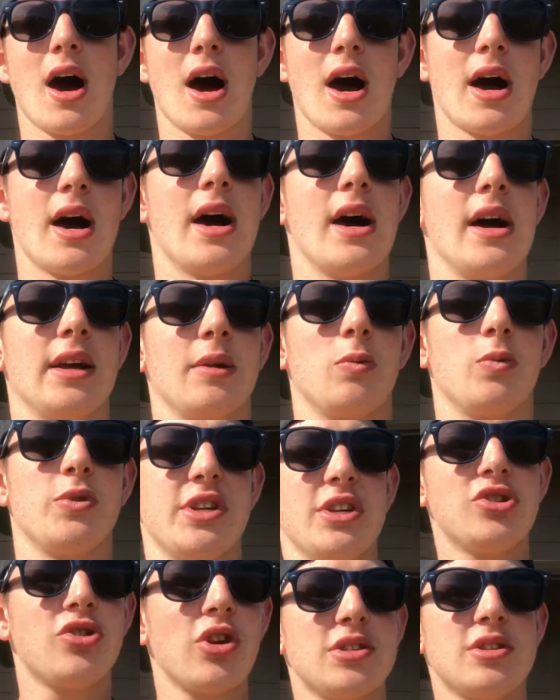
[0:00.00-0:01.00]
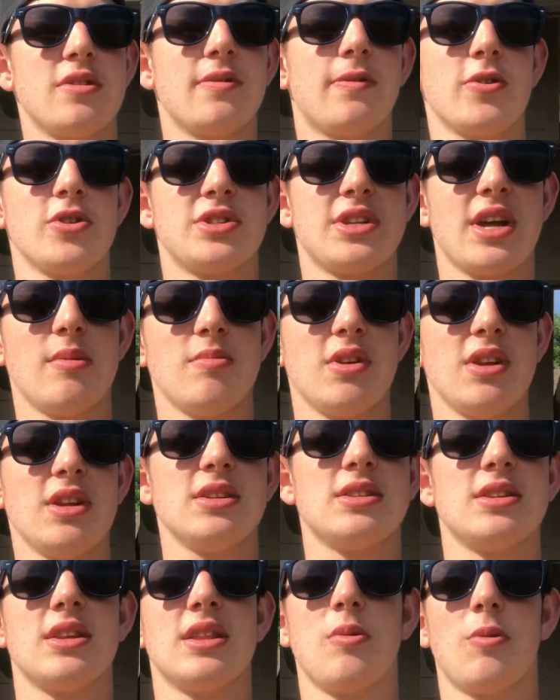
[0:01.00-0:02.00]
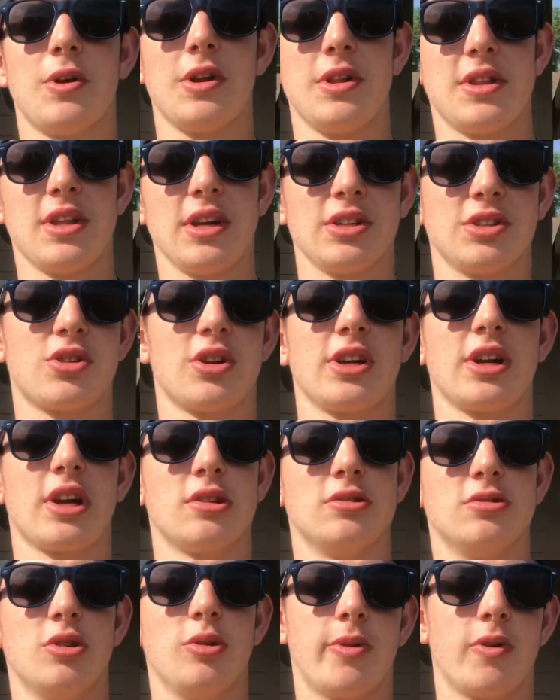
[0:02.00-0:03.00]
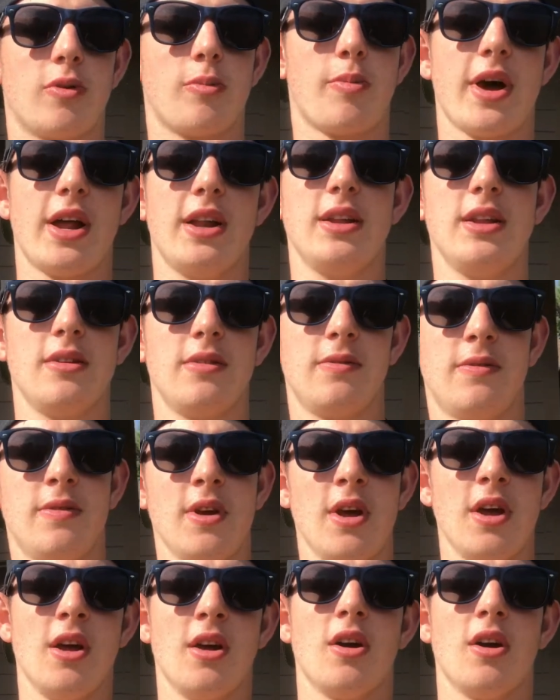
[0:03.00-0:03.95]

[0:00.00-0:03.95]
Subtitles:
I was interested the first 10 minutes, and then when things started to get a little bit repetitive